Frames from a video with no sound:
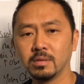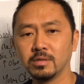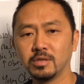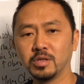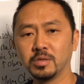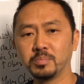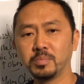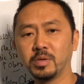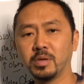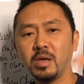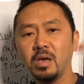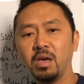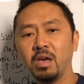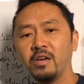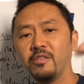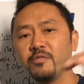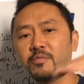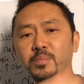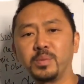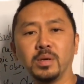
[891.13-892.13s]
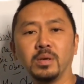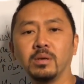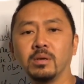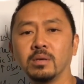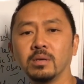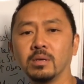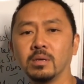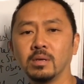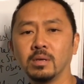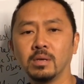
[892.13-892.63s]
Just put FB.
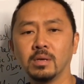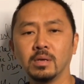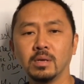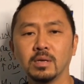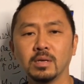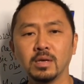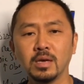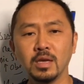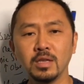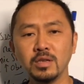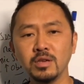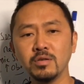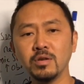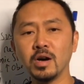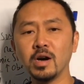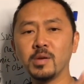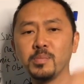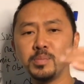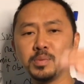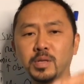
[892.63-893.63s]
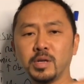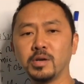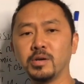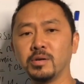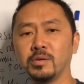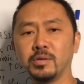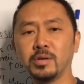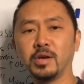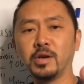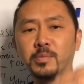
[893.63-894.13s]
Can you
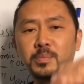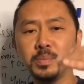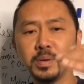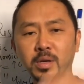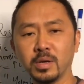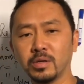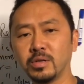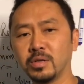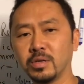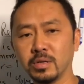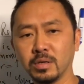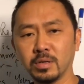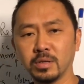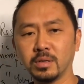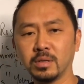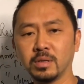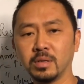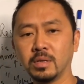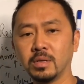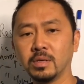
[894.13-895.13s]
upload a picture